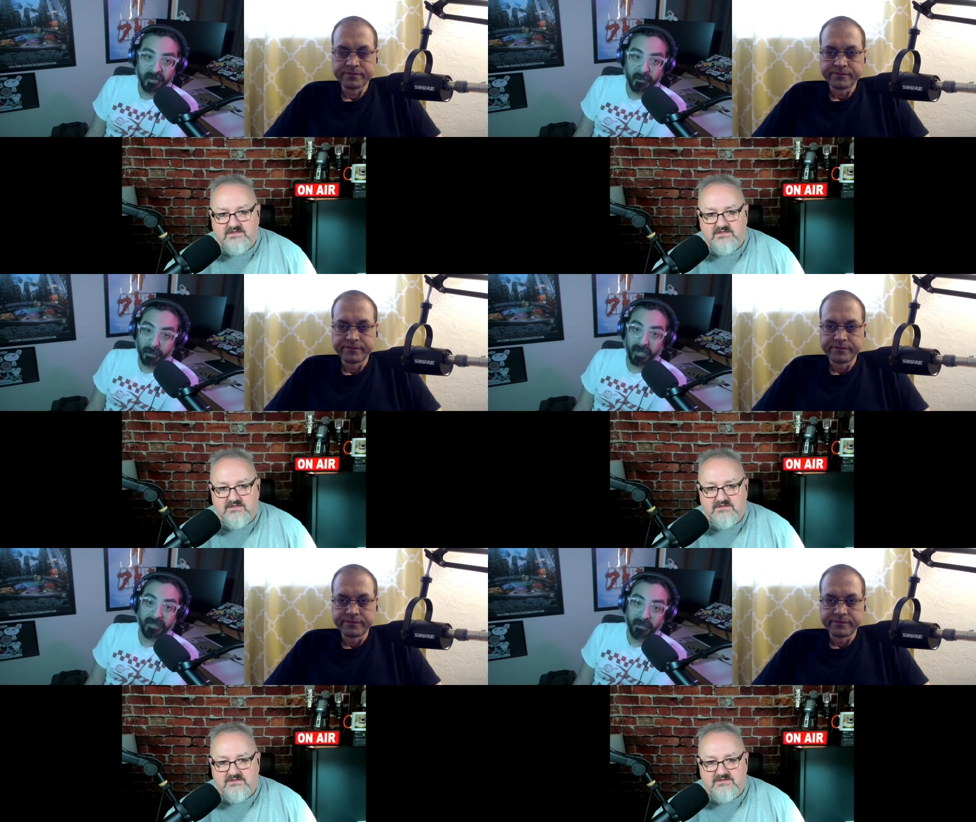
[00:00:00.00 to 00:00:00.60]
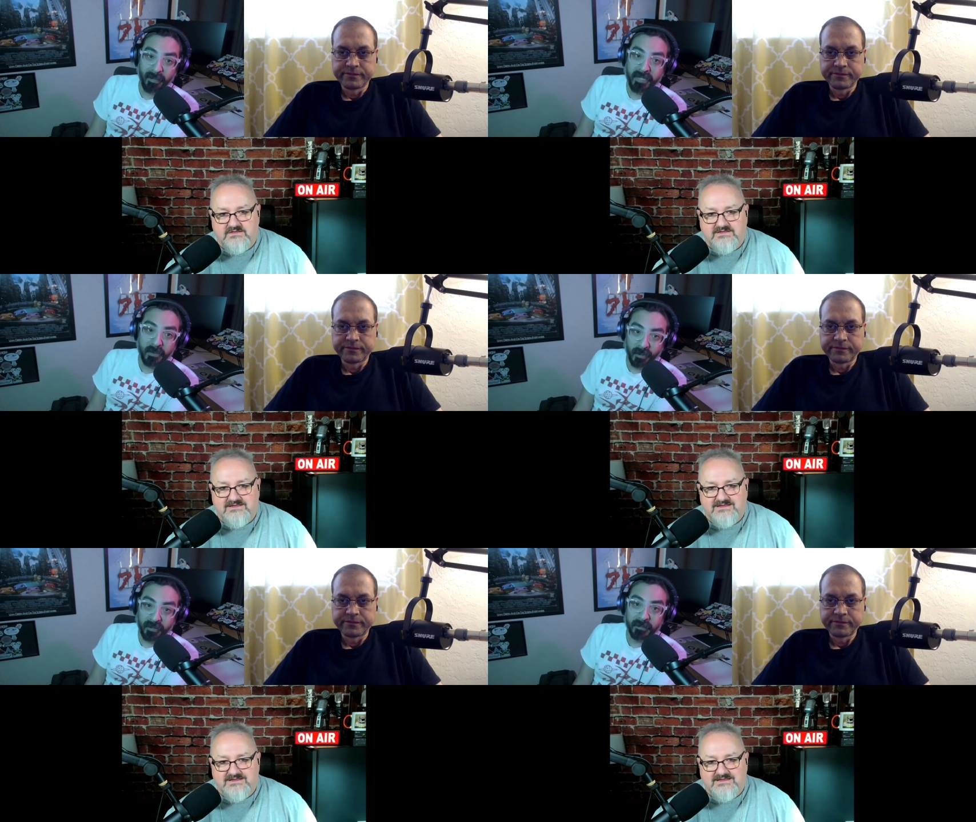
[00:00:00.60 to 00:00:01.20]
Speaker 1: brought the
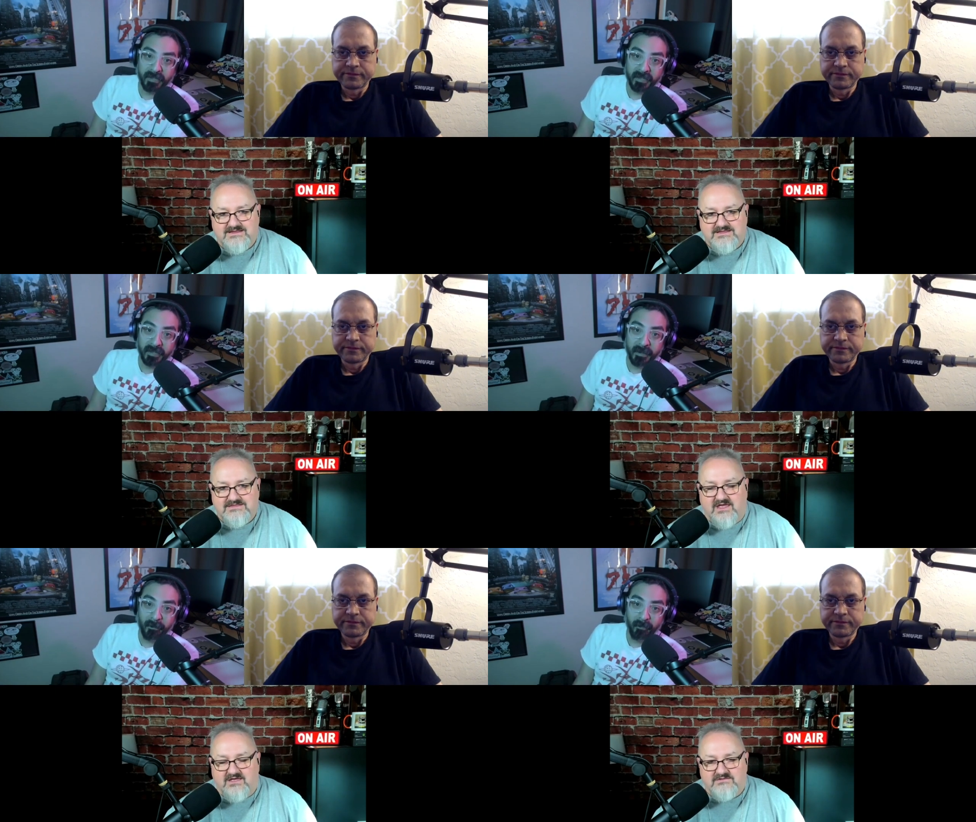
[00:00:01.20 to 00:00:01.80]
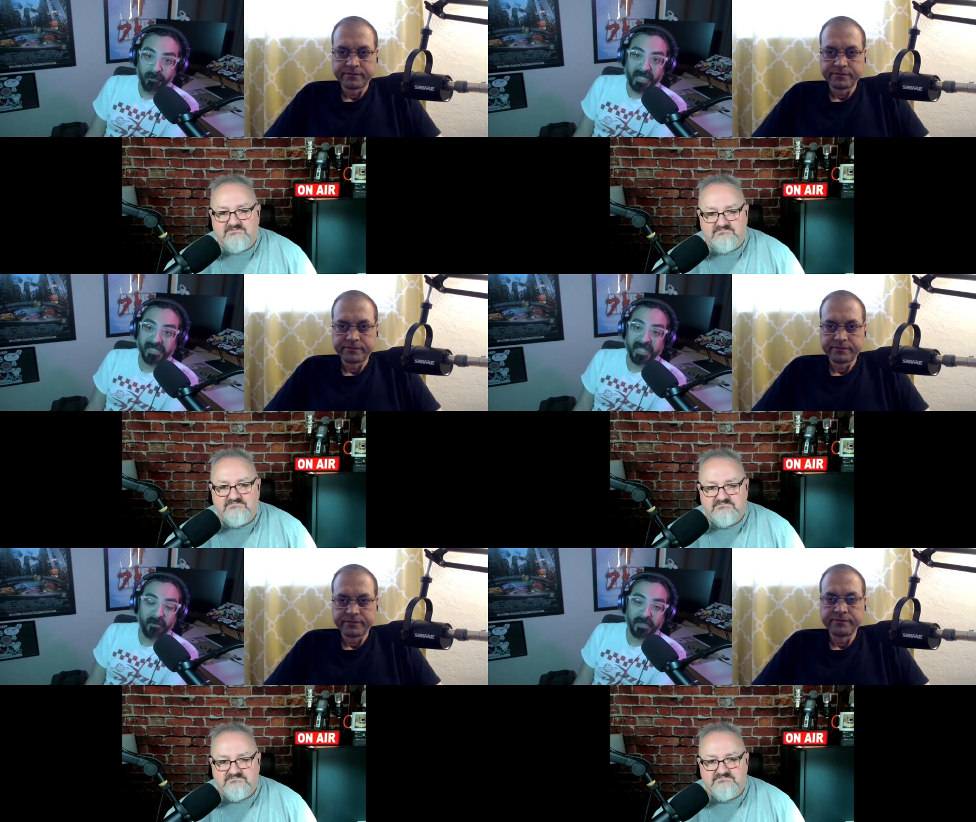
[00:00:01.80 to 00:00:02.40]
menu up. Yeah.
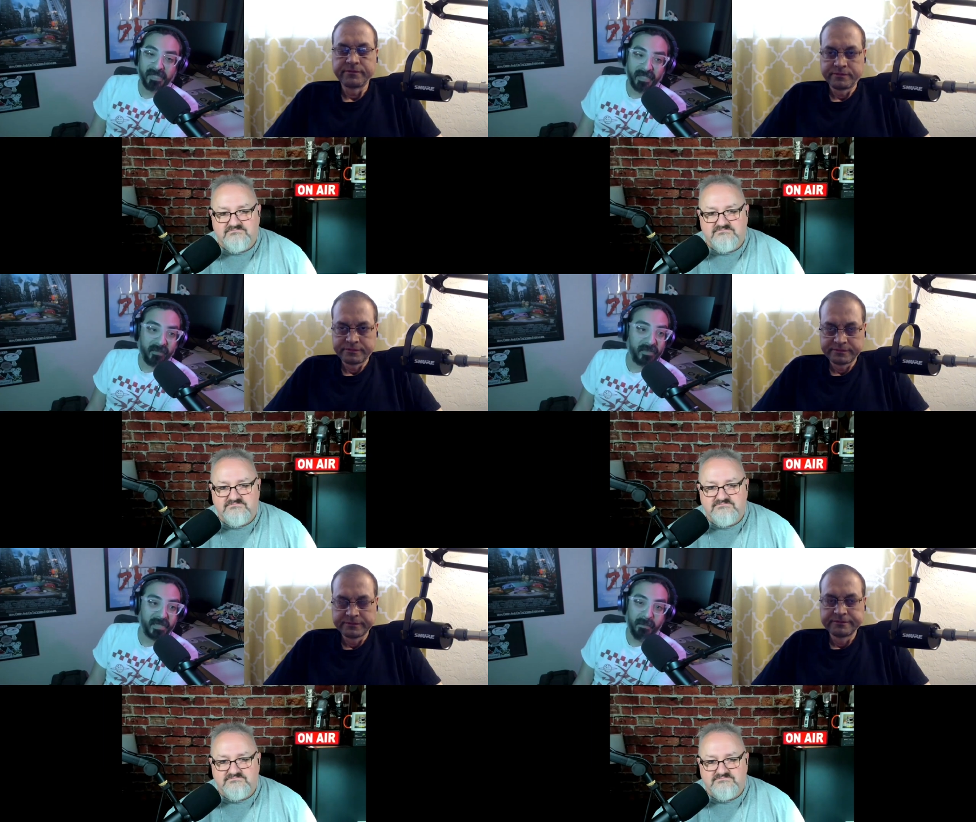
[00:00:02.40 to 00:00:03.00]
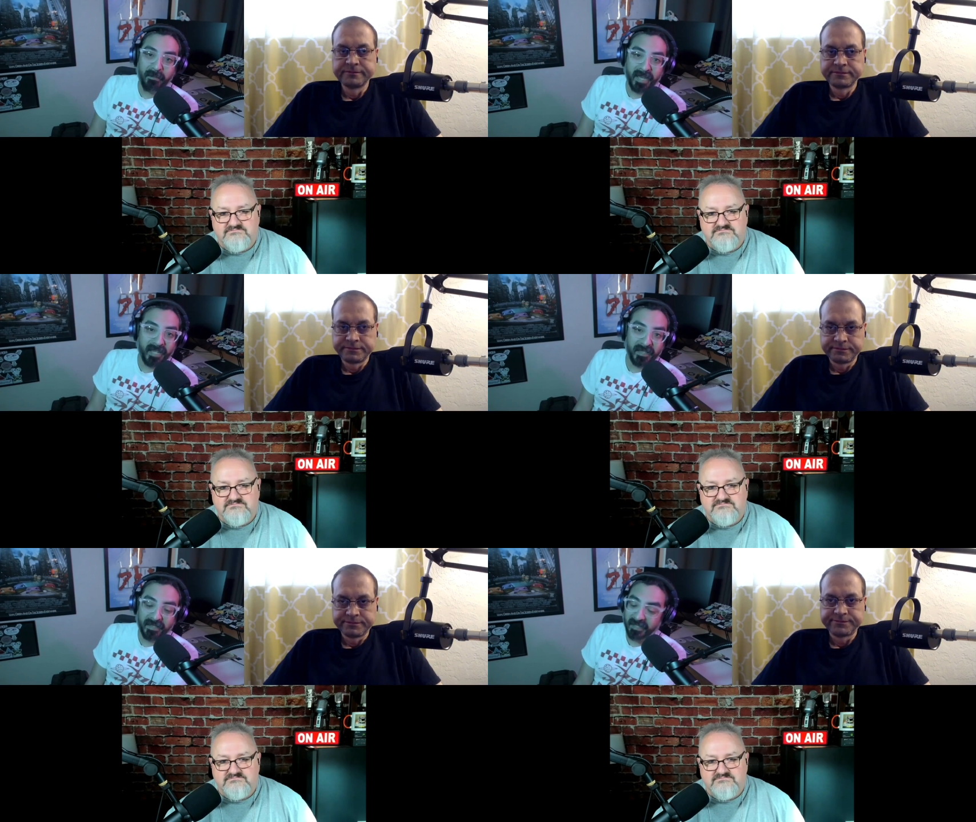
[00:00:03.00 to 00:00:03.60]
Because that was that was the
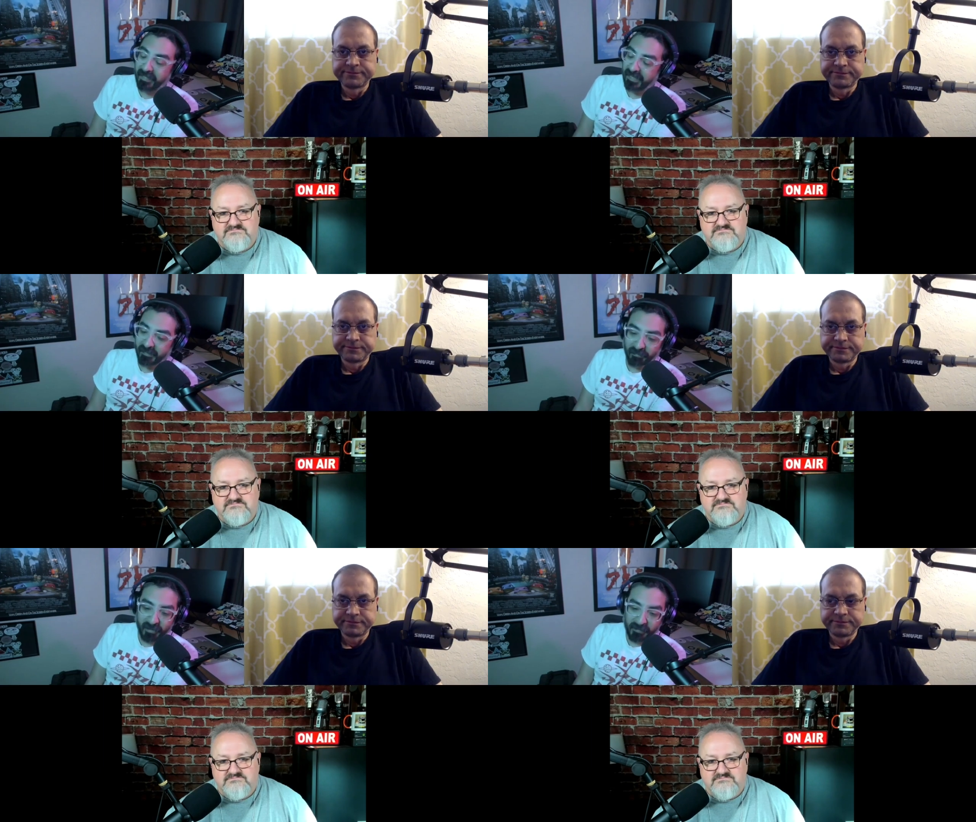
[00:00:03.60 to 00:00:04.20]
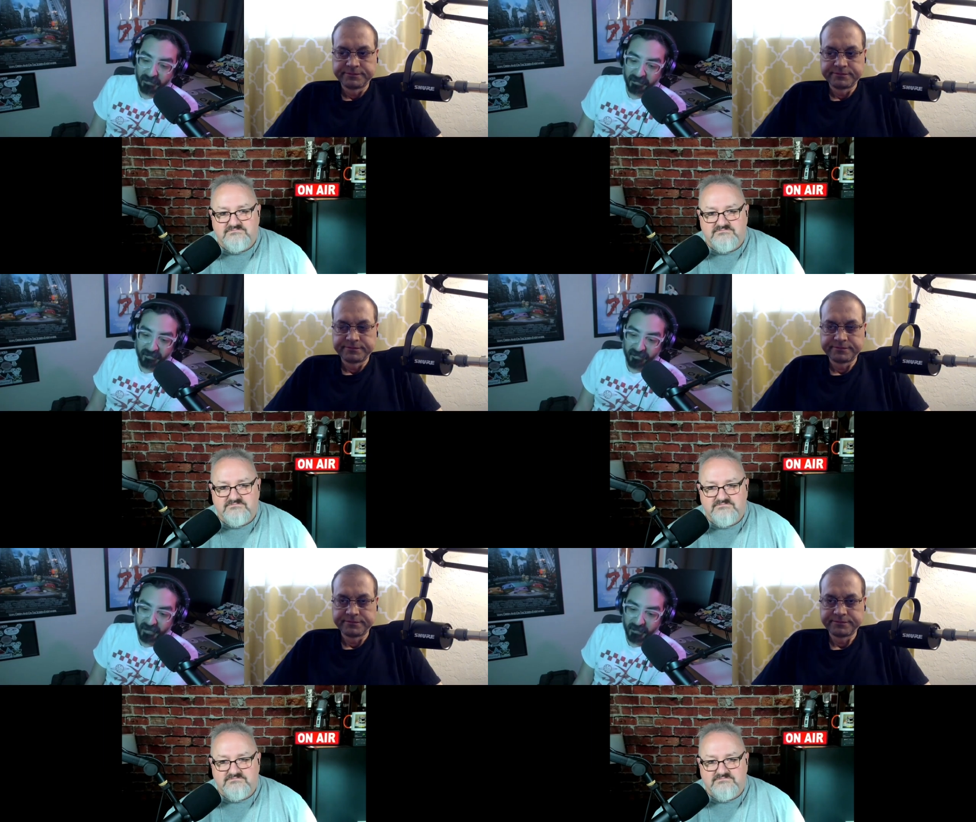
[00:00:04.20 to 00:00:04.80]
main, at least from
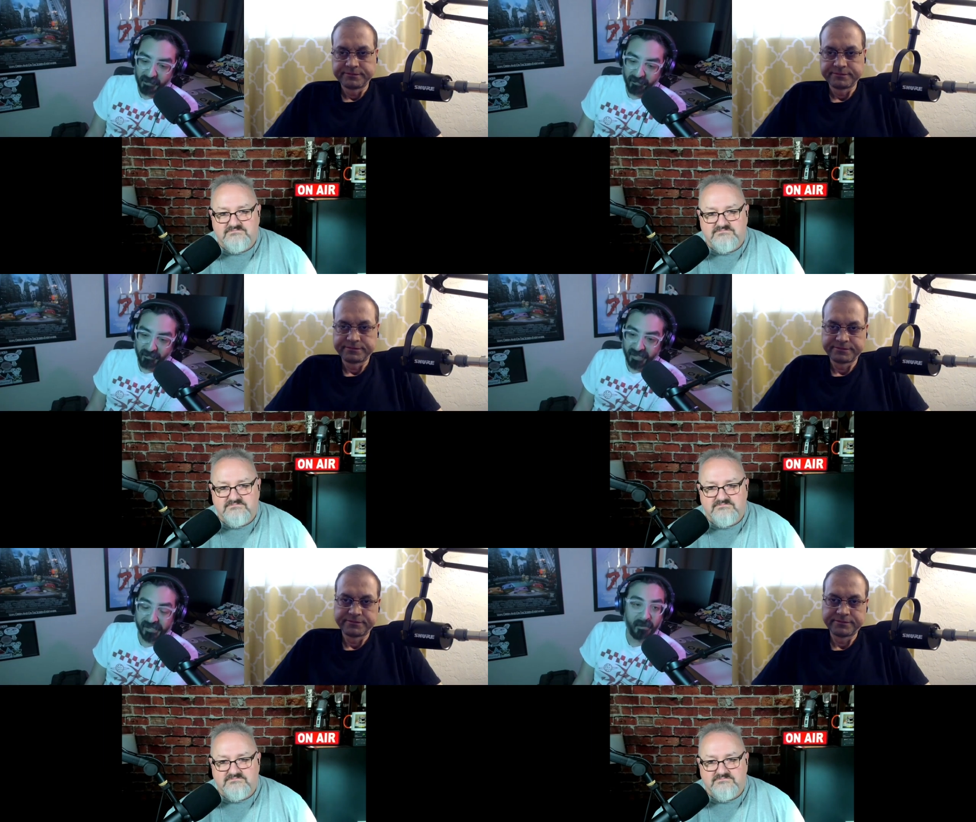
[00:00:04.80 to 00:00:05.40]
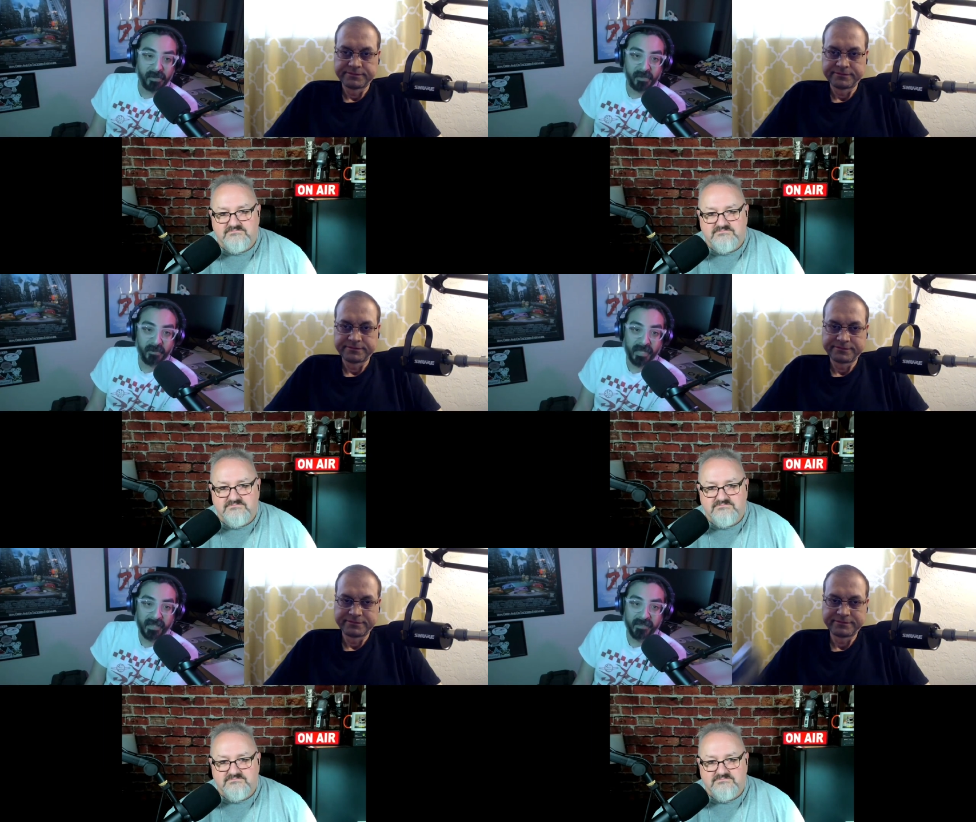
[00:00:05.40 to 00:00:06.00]
from because I was
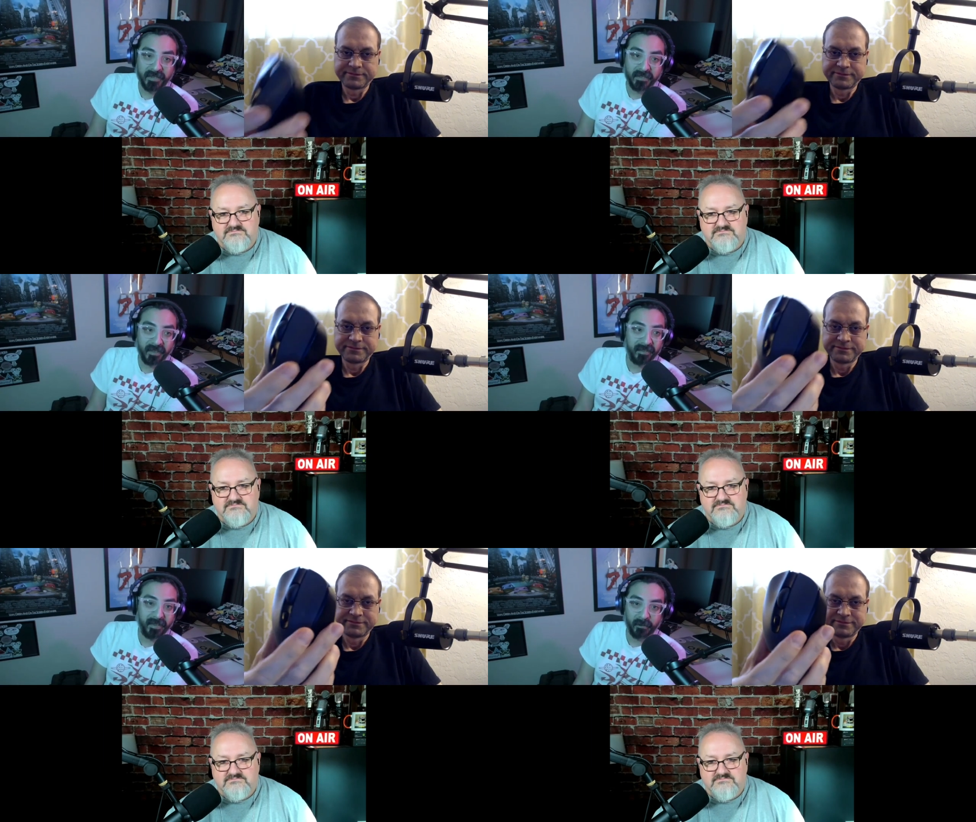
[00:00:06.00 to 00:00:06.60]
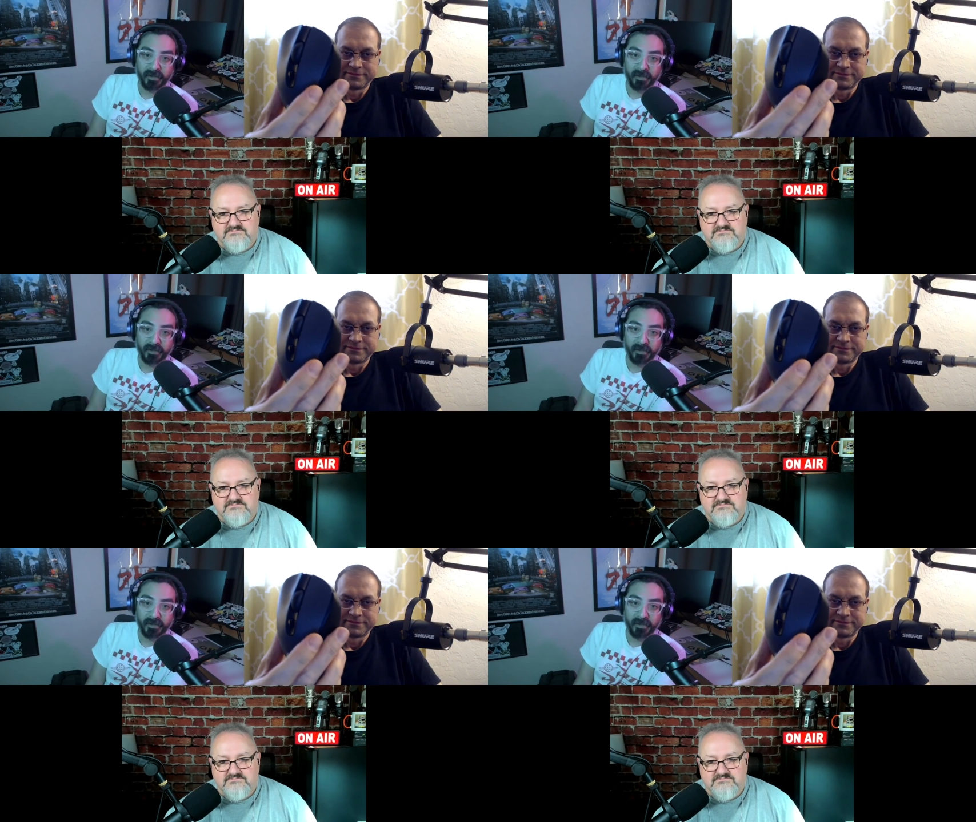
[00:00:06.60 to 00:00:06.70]
doing IT. Like I